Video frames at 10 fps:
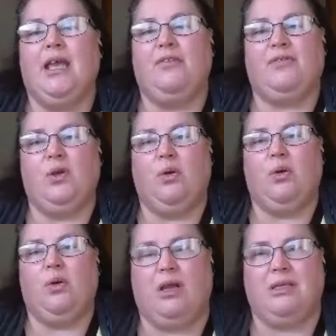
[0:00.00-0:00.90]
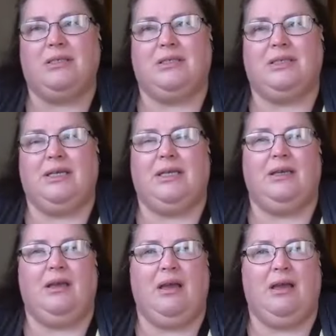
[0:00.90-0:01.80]
if you are
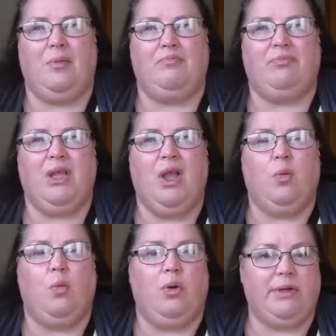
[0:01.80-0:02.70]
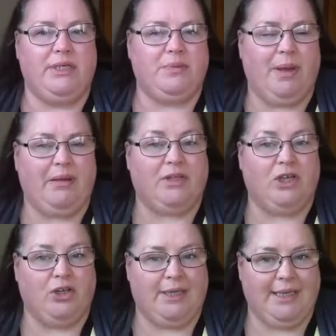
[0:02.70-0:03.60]
constantly um, worried about
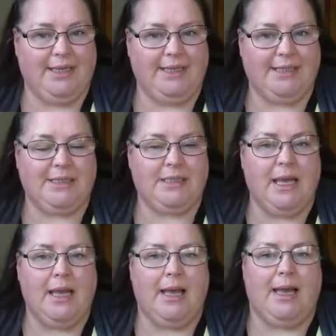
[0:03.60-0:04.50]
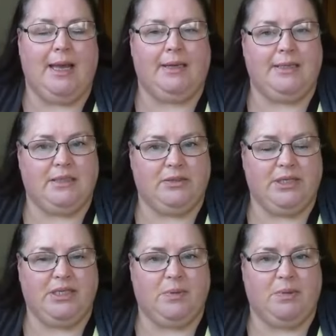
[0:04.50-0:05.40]
their needs and is their
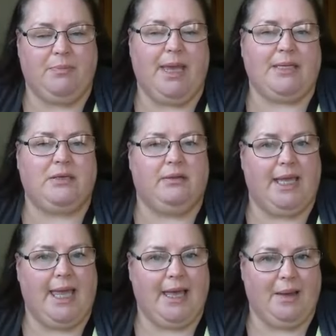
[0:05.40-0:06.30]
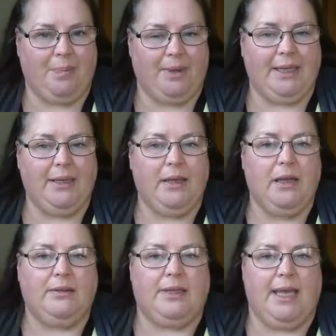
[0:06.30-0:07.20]
needs being met, are they happy,
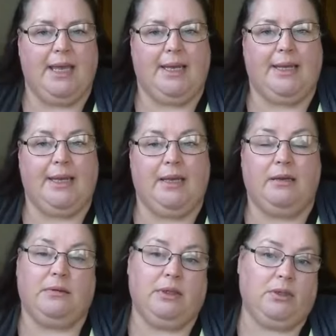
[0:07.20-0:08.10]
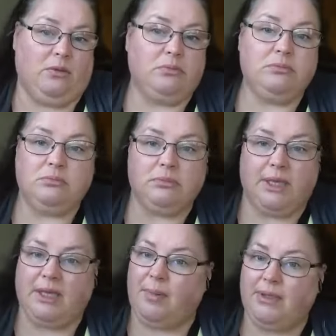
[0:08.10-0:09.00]
then, you know,
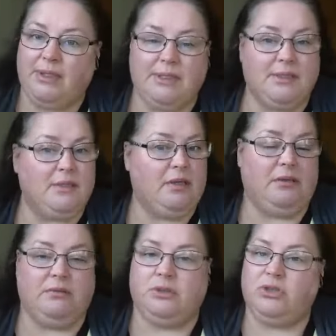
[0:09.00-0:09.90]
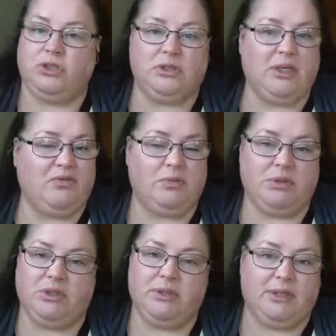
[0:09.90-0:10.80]
think about this. Uh, you shouldn't have to
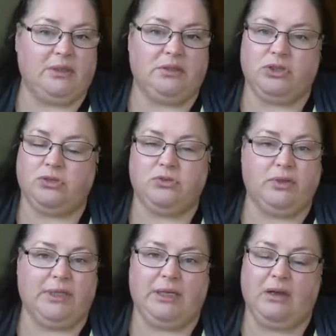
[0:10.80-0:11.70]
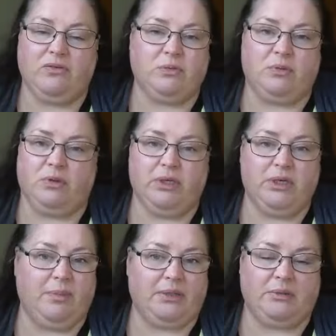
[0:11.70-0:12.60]
be doing that. You shouldn't really have to be
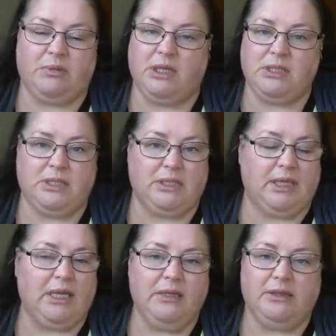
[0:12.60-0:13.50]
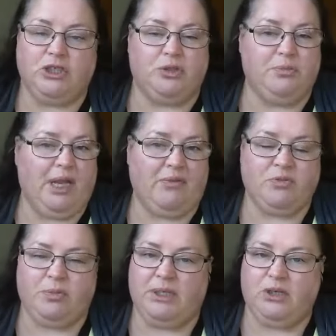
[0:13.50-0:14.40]
worrying about them constantly. They shouldn't be, have
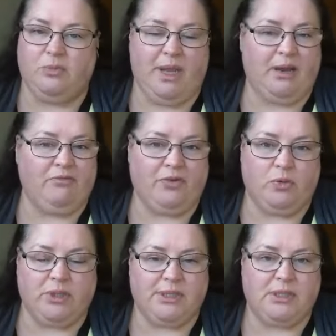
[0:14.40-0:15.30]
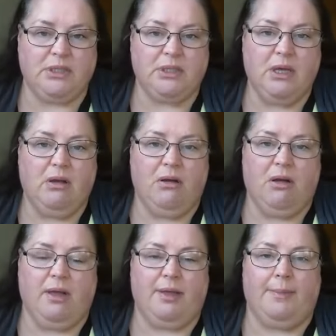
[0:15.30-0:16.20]
to be your main focus
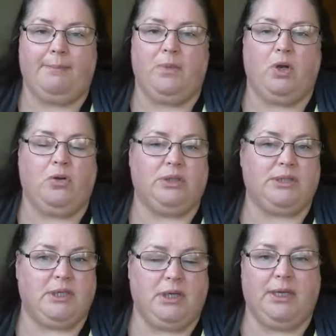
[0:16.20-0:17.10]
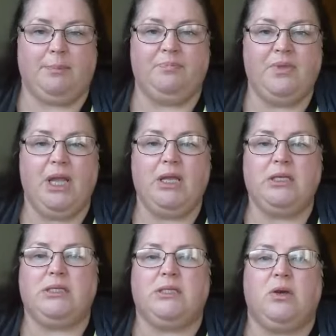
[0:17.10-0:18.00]
um, all the time.
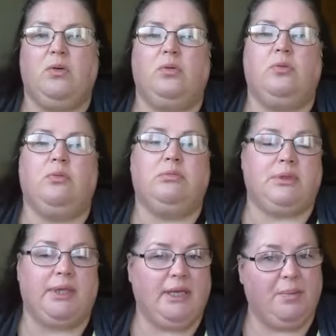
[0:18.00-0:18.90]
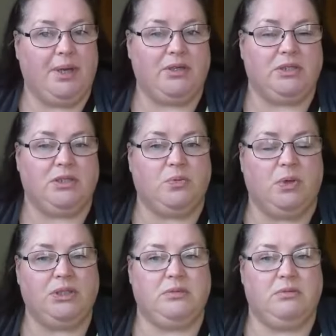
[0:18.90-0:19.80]
So think about it.
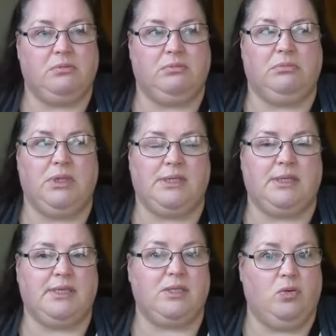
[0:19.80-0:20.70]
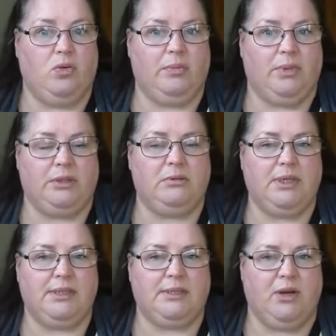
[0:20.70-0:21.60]
What is this normal?
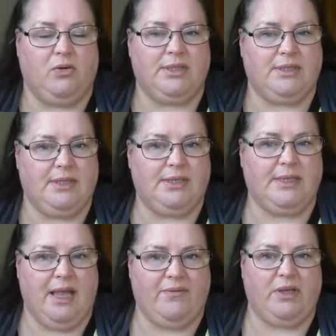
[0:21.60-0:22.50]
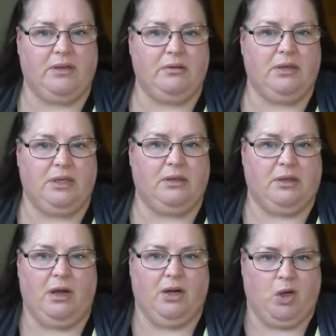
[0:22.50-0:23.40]
Is or is this level uh,
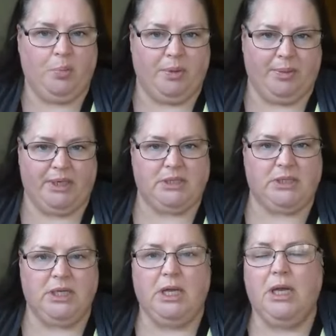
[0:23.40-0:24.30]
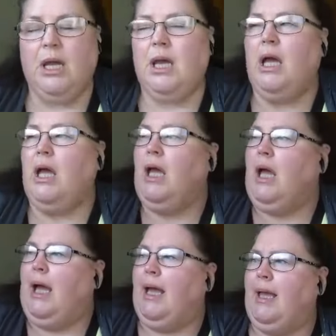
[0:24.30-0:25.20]
gone up a bit?
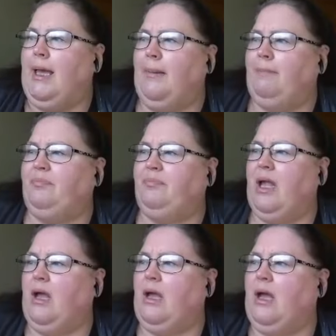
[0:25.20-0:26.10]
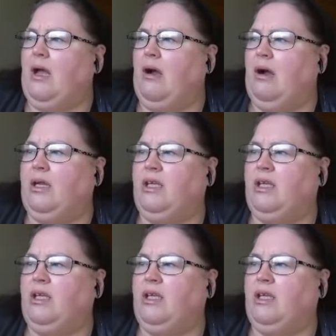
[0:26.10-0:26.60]
Um, are